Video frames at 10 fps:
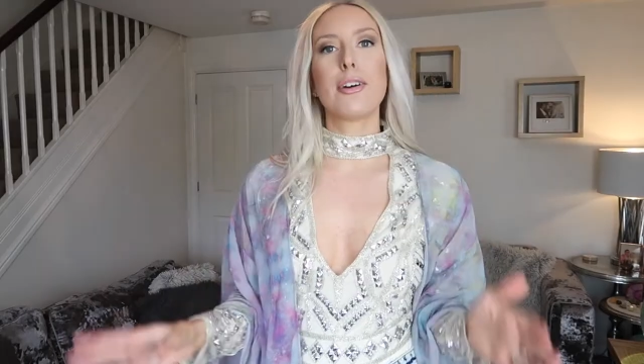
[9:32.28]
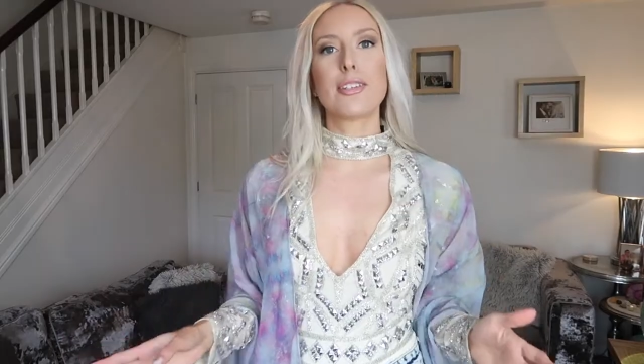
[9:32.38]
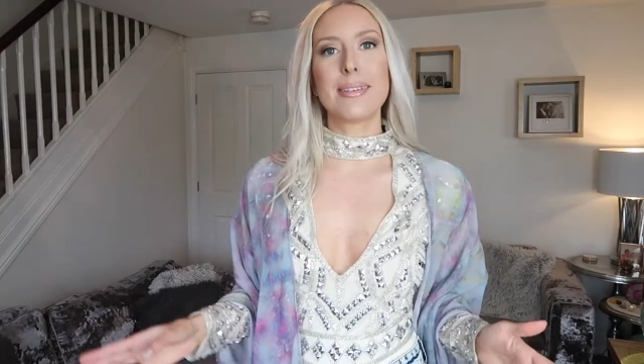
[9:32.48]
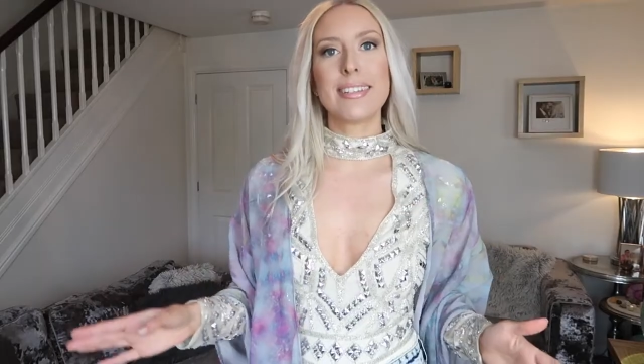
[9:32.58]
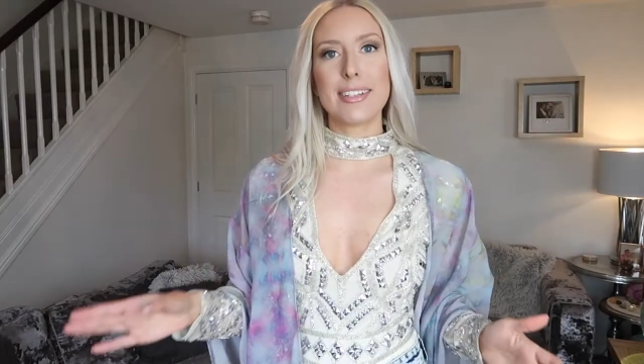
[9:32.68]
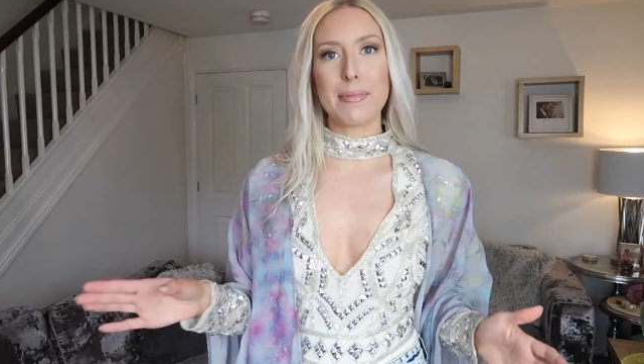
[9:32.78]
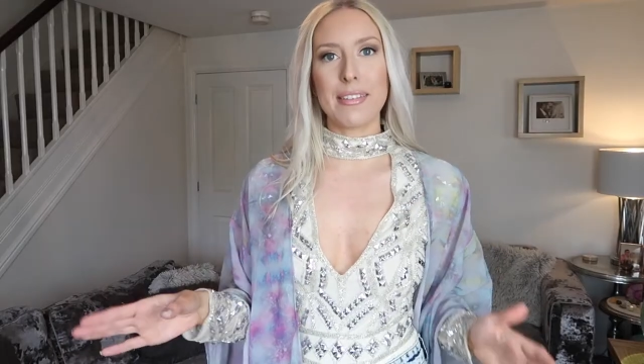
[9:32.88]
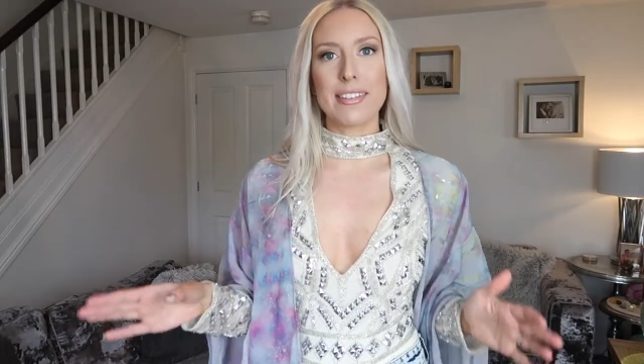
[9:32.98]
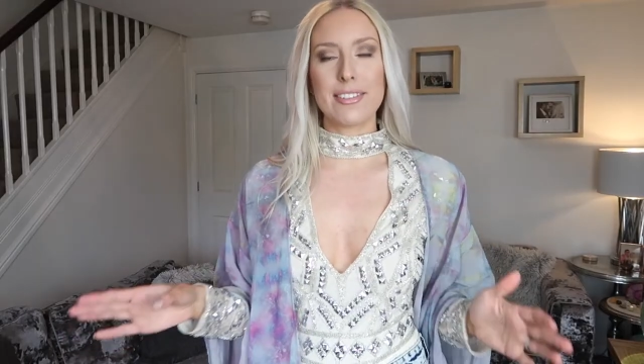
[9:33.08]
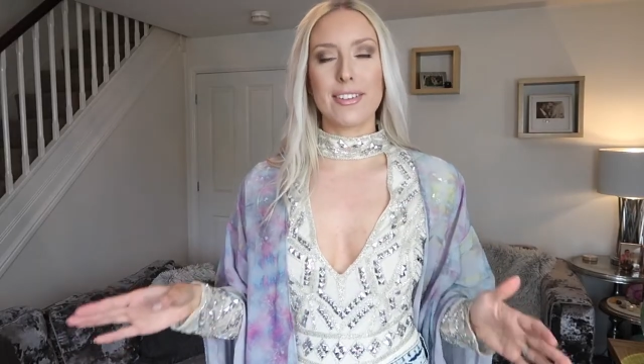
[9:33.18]
more to be said
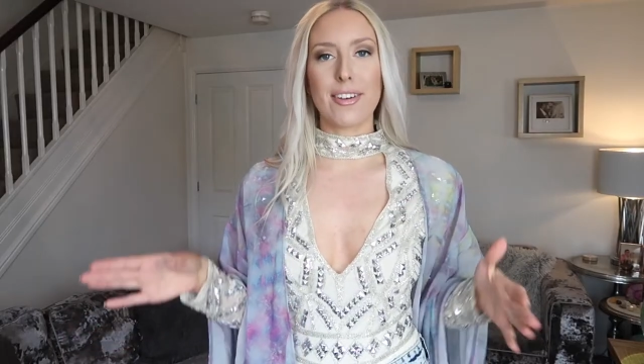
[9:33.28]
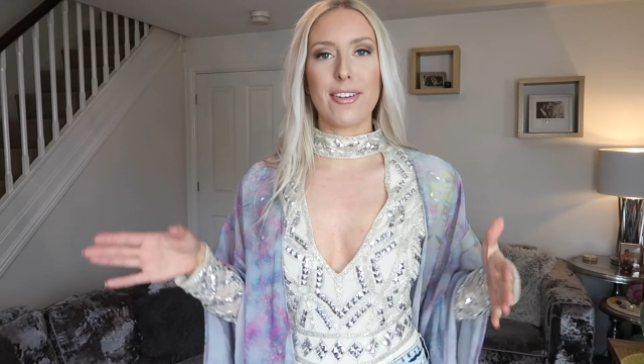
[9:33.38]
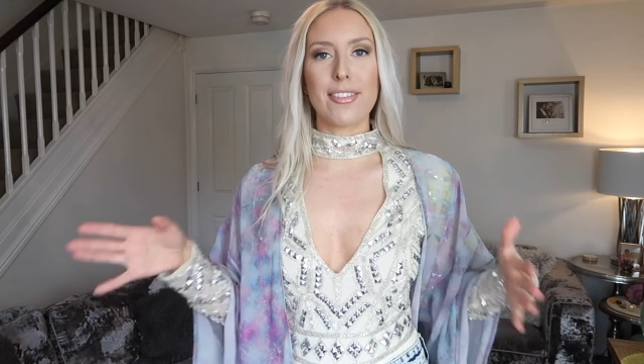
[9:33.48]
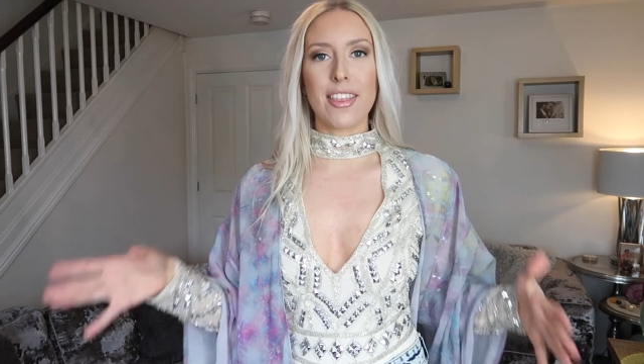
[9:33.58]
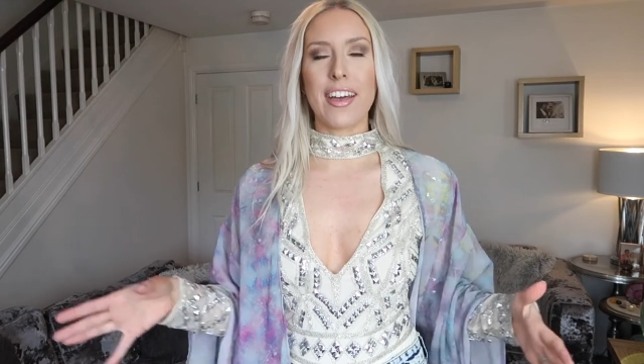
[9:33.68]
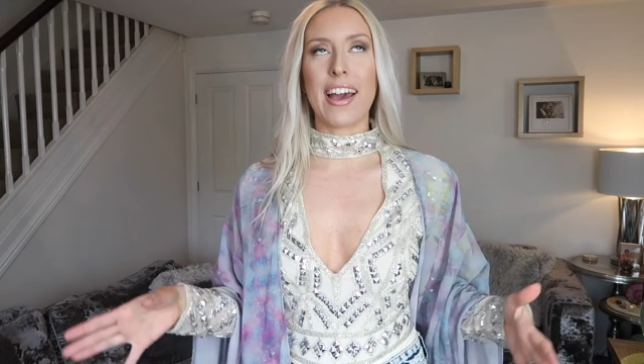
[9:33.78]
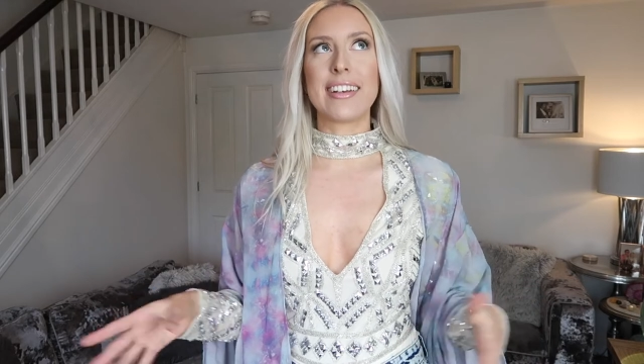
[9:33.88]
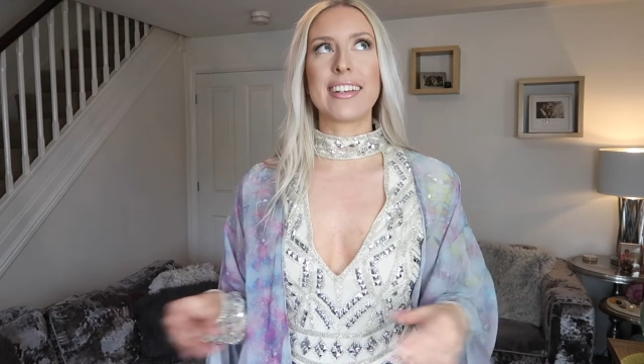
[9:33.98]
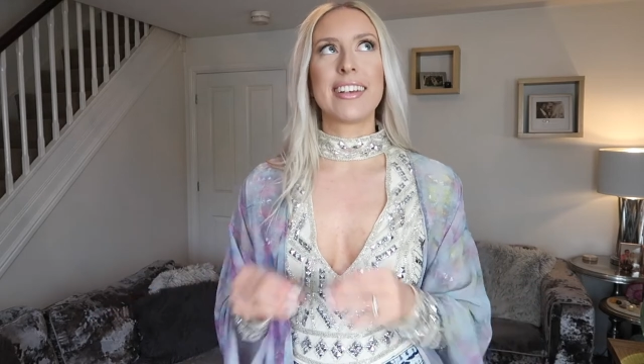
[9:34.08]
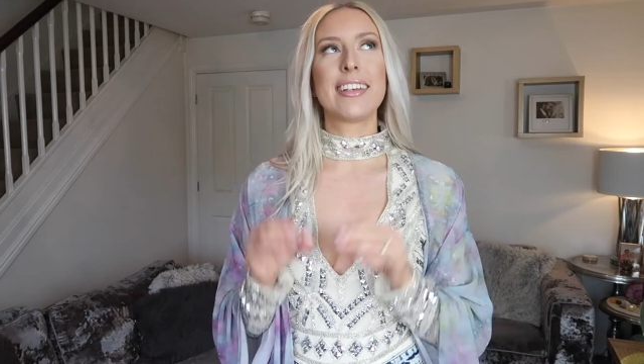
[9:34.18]
about this look other
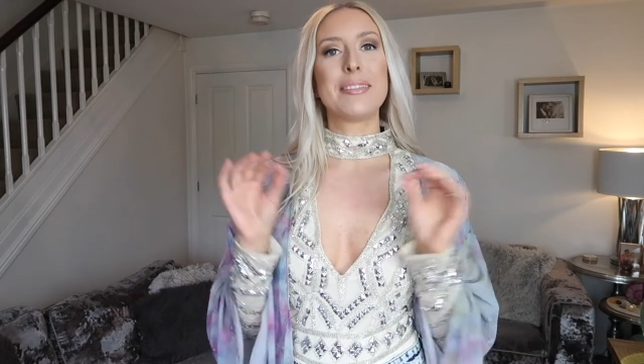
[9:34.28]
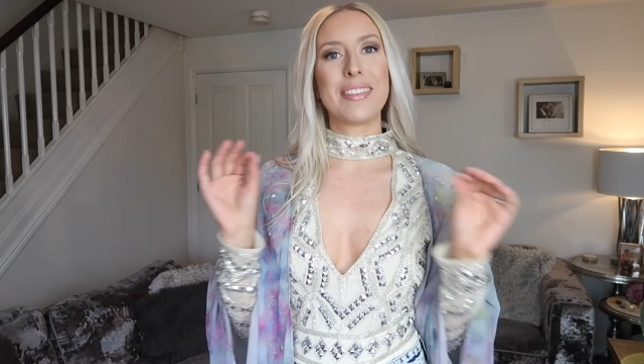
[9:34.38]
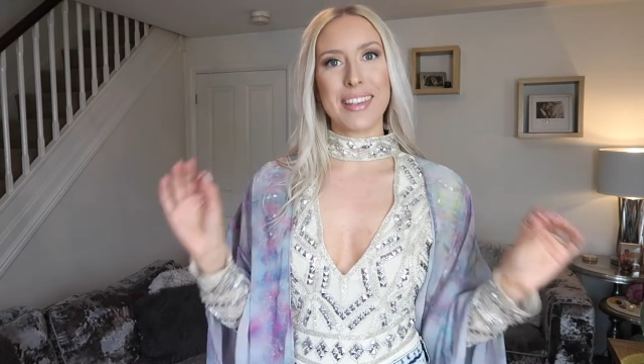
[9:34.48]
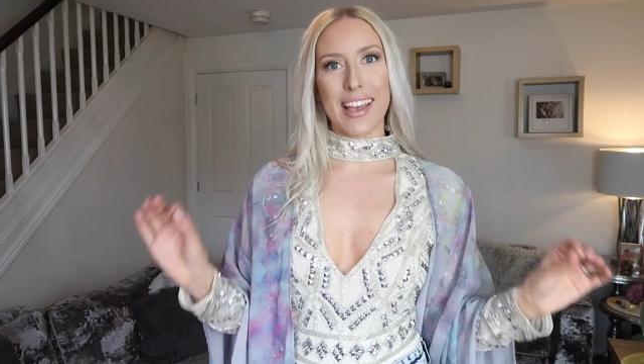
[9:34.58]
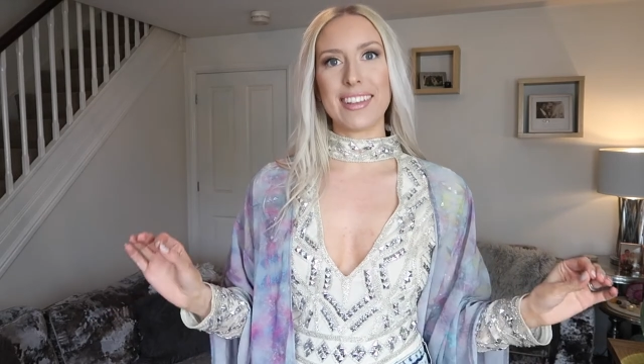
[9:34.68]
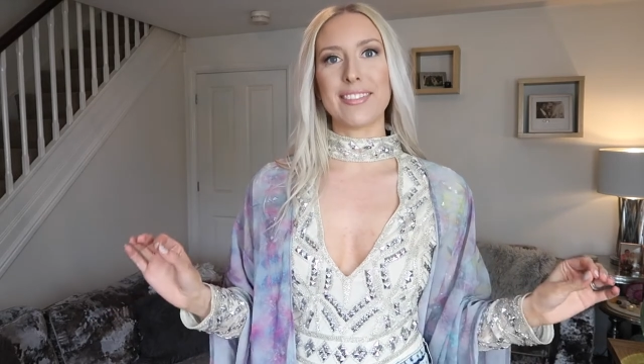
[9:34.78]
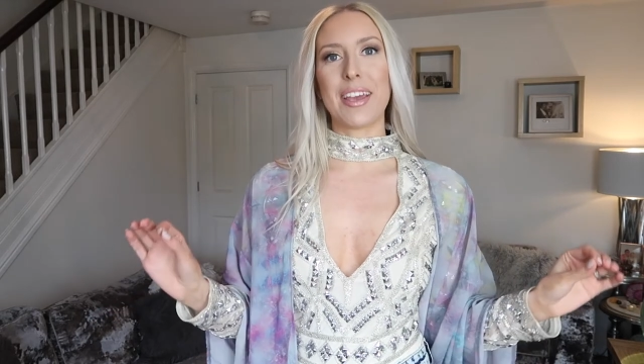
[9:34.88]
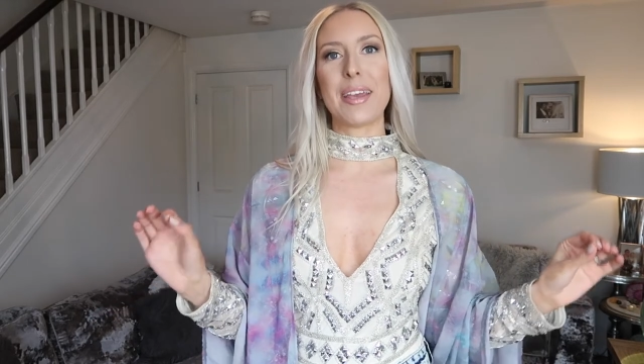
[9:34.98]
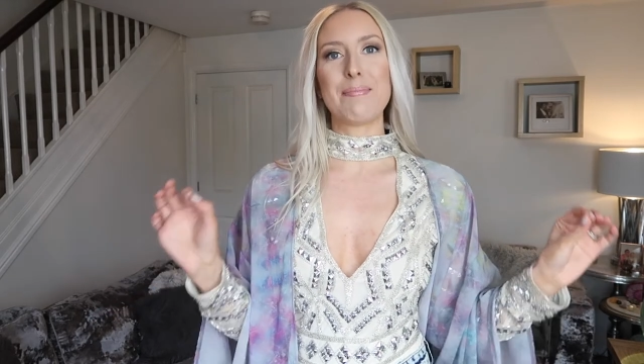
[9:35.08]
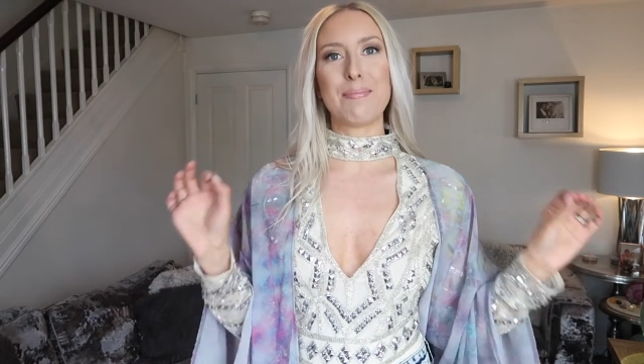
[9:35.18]
than I love
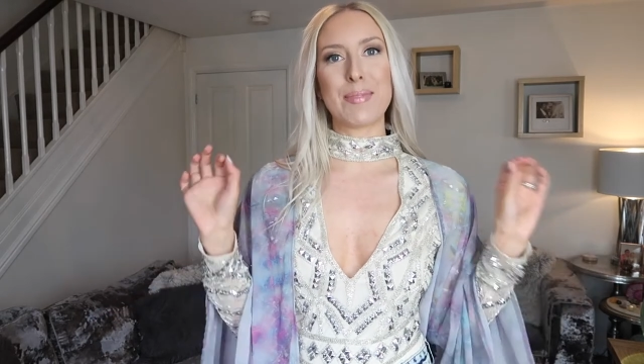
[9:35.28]
it.